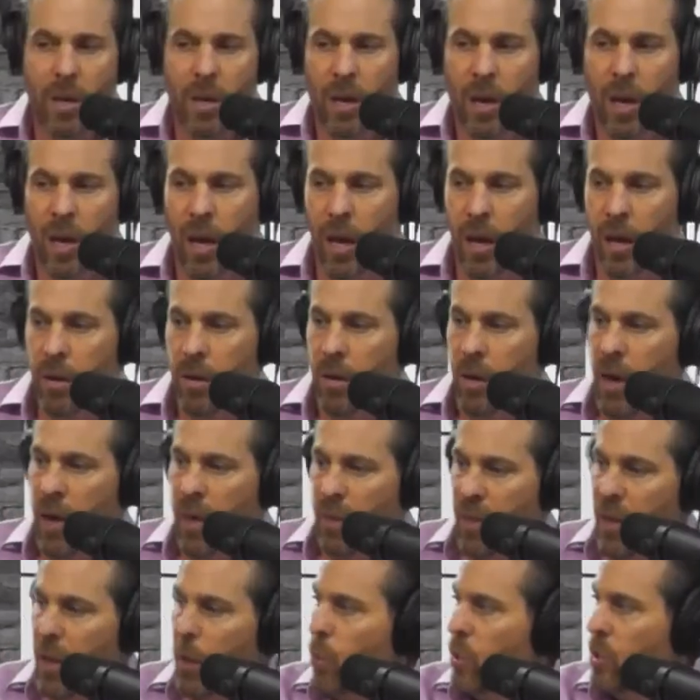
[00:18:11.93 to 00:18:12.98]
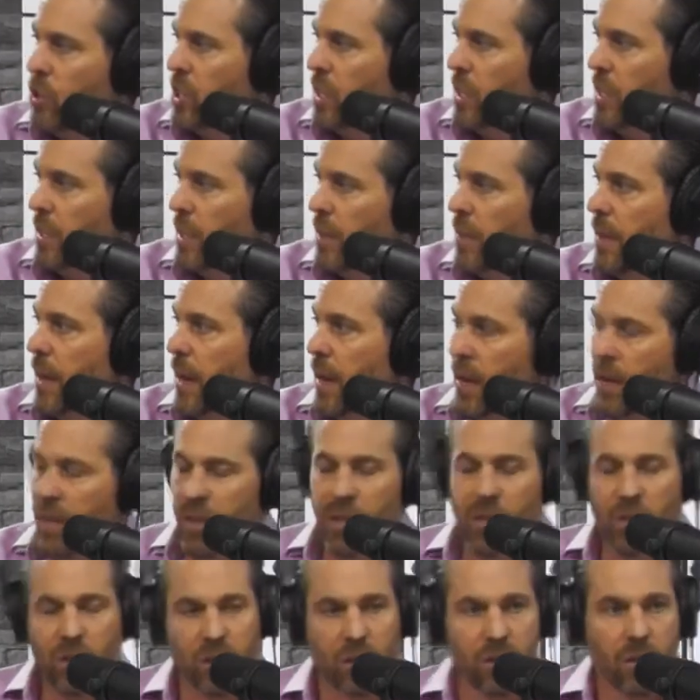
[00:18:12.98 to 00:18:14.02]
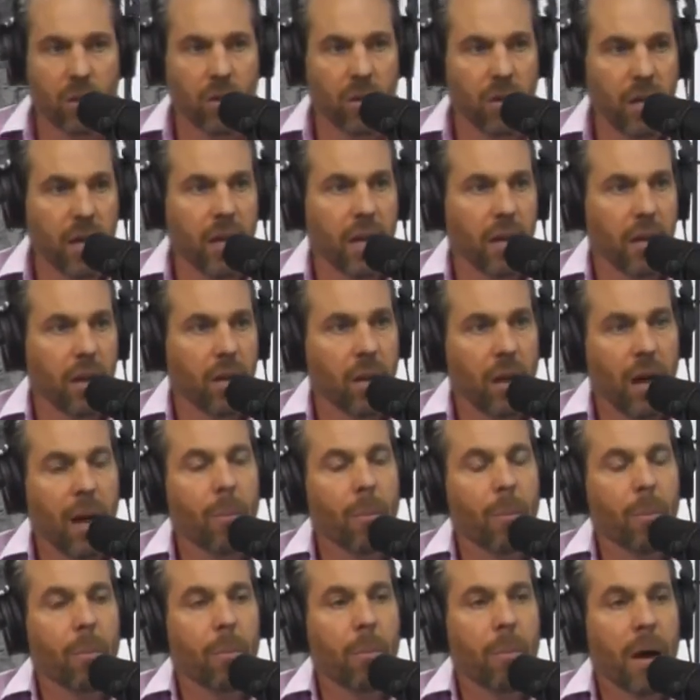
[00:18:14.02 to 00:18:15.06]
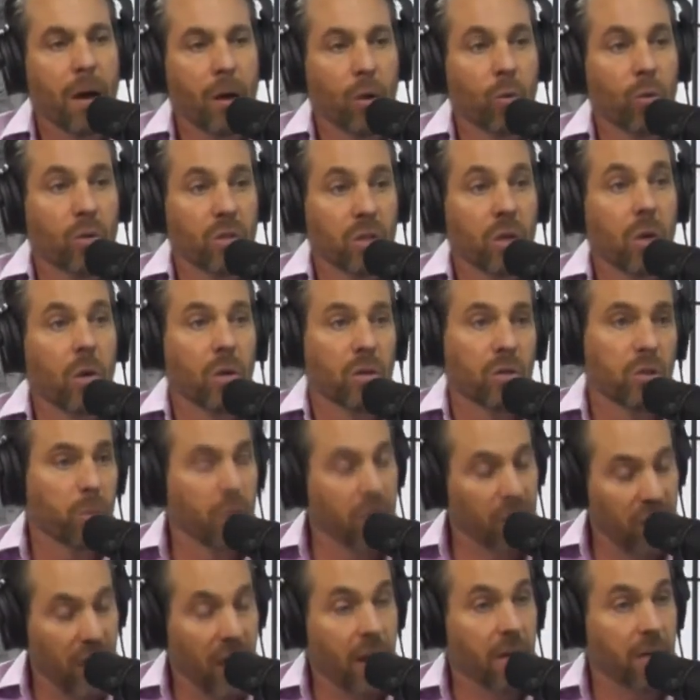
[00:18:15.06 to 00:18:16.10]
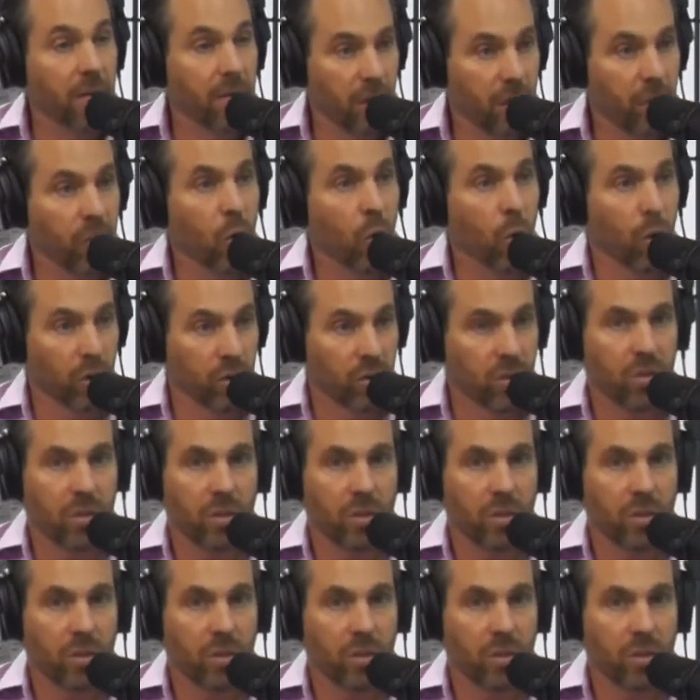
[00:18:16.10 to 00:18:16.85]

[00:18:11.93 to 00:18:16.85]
And I think when she did that, I think she started getting a lot better results. But then, of course,